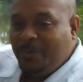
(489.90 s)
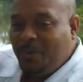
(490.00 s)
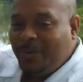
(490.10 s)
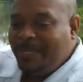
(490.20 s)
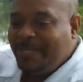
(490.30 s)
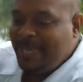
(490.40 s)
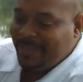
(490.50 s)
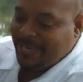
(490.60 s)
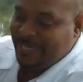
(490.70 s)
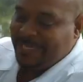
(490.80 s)
one of the key
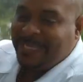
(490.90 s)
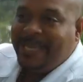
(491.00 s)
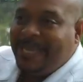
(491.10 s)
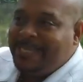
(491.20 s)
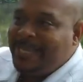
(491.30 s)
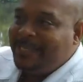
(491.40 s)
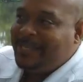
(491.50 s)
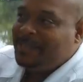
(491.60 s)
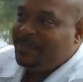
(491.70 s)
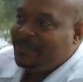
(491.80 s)
things, and I think I said
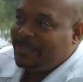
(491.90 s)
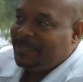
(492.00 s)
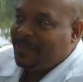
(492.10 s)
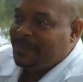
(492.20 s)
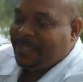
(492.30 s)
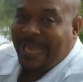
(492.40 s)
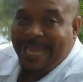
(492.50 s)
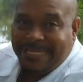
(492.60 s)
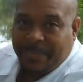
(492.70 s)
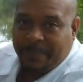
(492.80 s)
this on the
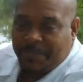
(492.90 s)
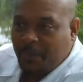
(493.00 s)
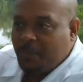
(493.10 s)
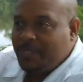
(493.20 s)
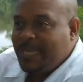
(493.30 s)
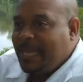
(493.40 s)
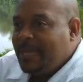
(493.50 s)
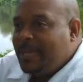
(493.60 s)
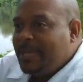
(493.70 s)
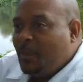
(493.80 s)
last episode, was that
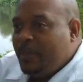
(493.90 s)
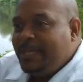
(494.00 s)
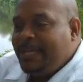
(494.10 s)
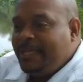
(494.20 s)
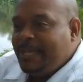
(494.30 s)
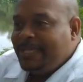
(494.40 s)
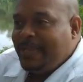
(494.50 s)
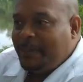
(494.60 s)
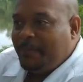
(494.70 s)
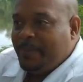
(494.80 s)
one of the key things
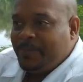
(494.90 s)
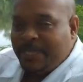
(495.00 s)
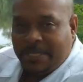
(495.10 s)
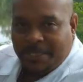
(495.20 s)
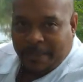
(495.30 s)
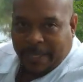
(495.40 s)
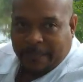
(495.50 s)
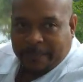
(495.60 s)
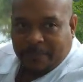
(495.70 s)
that my mother said to me